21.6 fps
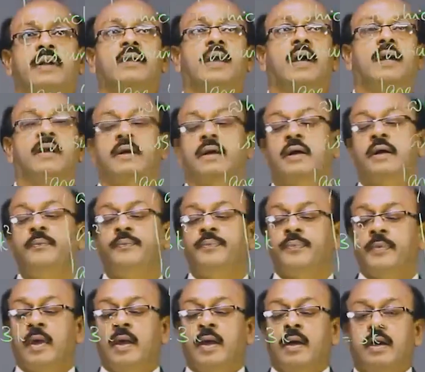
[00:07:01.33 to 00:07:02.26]

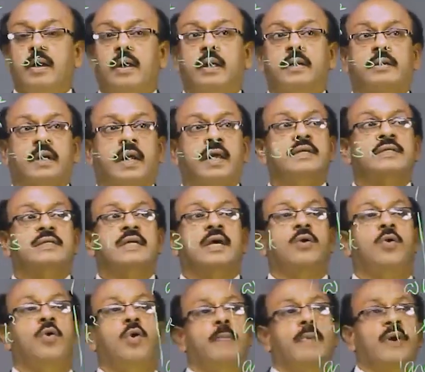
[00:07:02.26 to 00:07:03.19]
that 3 is a
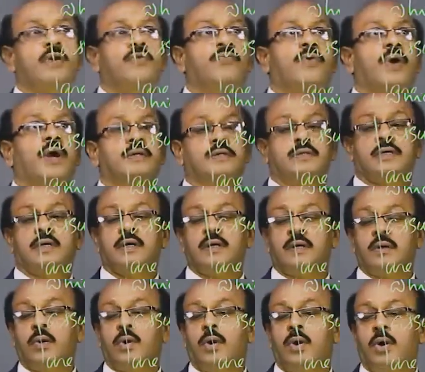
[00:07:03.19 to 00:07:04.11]
common
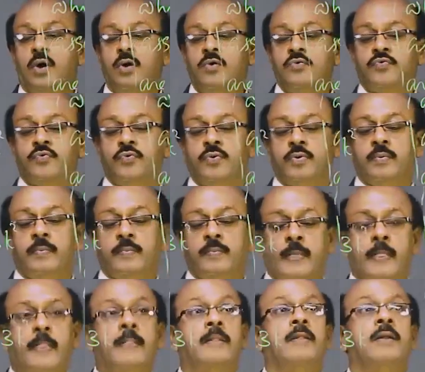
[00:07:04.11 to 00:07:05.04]
factor of,
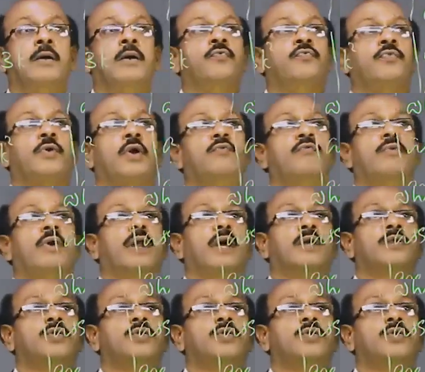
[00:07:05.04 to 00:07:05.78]
from 1 and